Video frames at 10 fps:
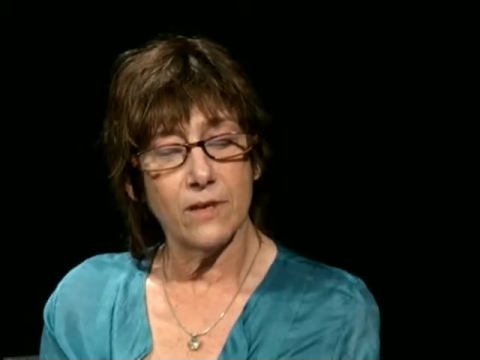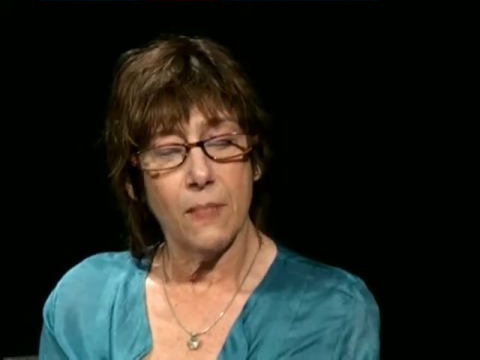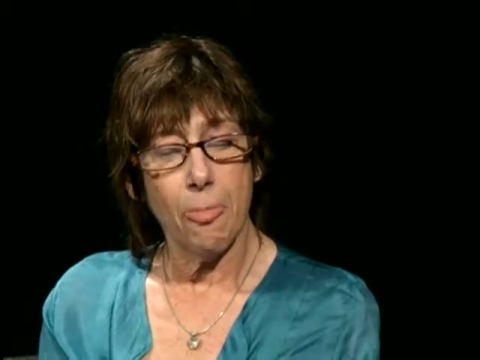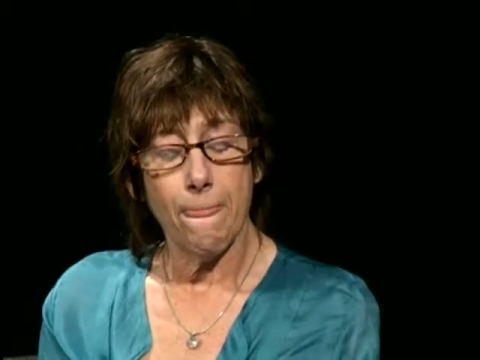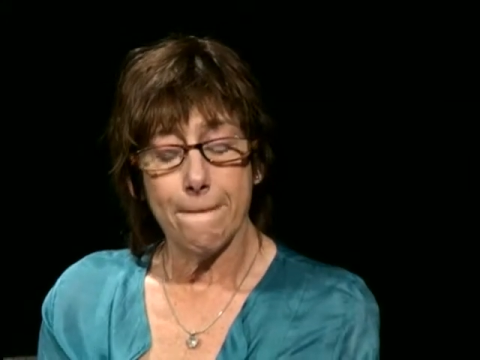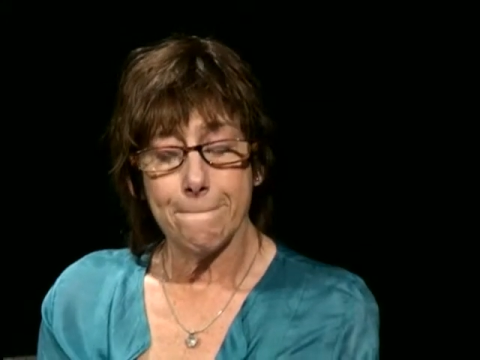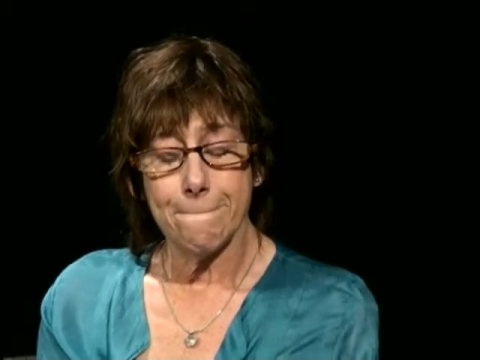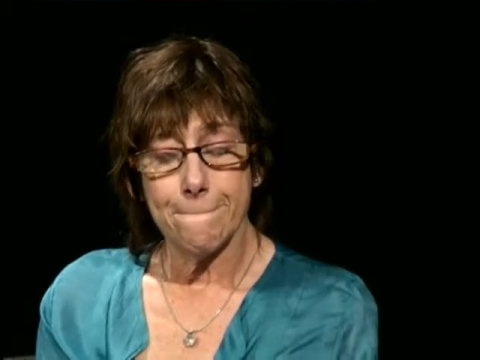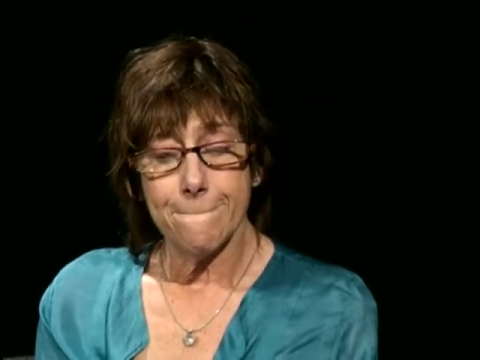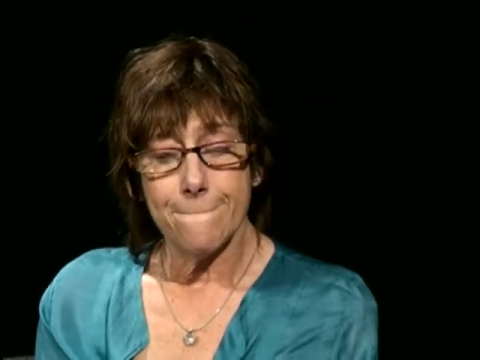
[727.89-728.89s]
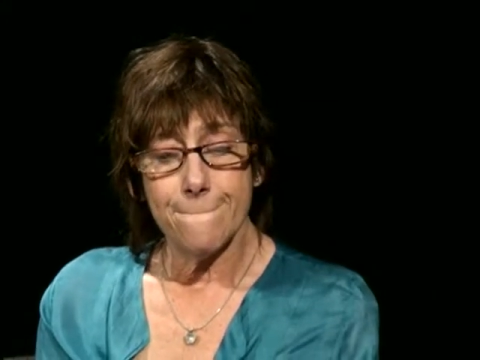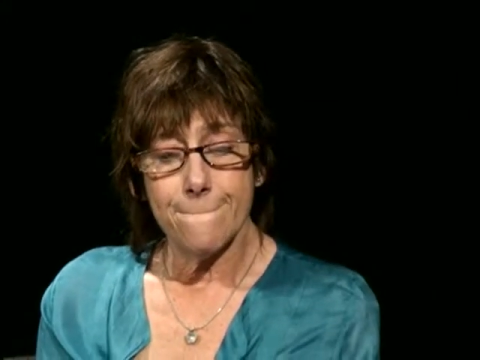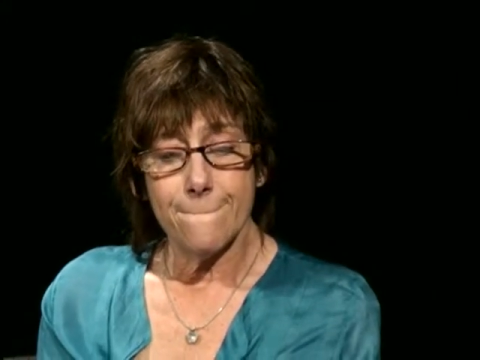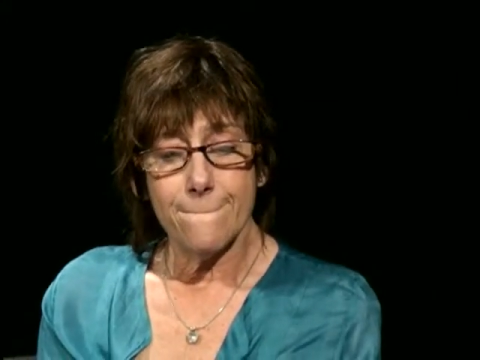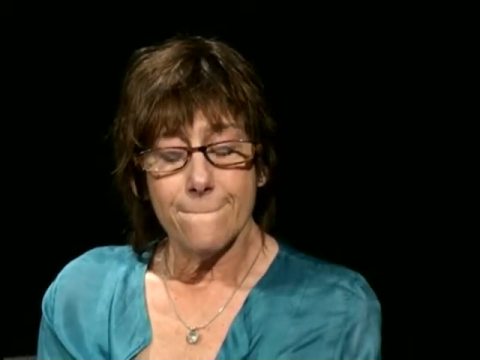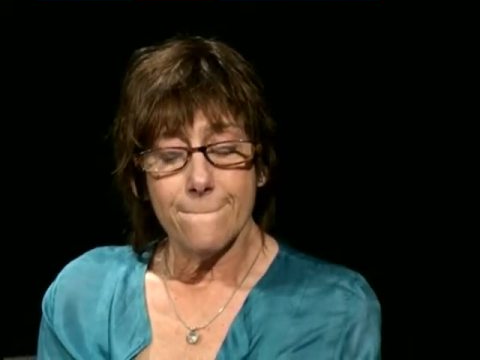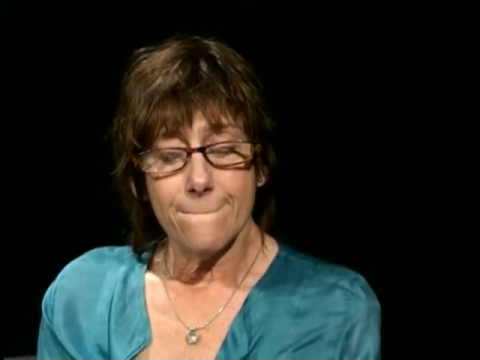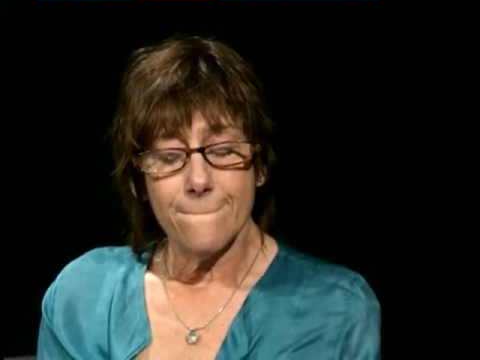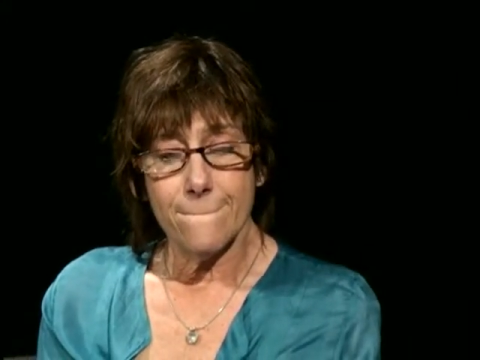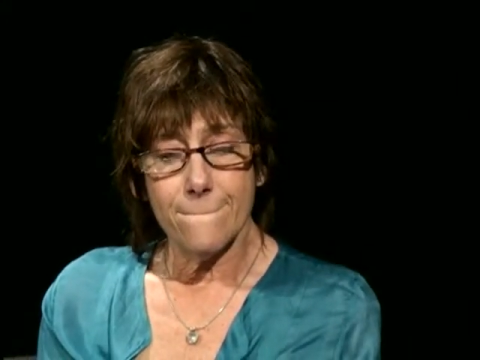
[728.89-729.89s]
and, and it came right
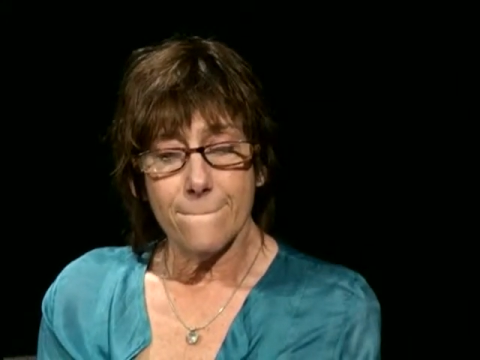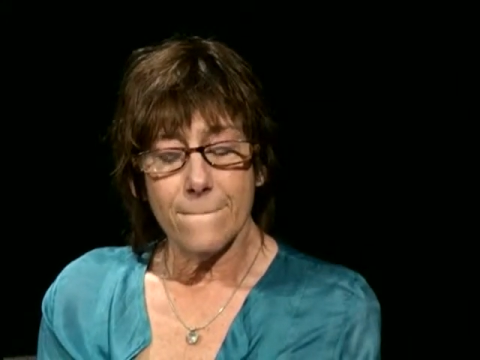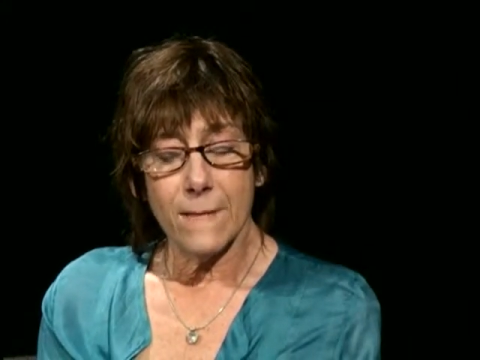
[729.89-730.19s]
straight through?